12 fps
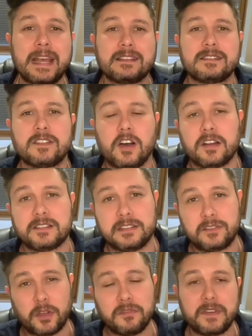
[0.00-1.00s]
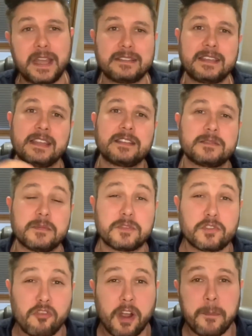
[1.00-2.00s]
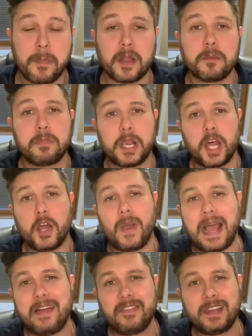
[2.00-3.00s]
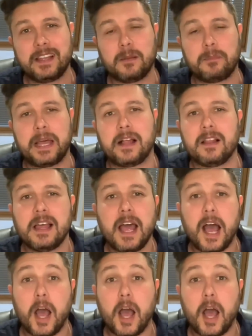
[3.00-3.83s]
started, don't forget to hit the subscribe button below and the little bell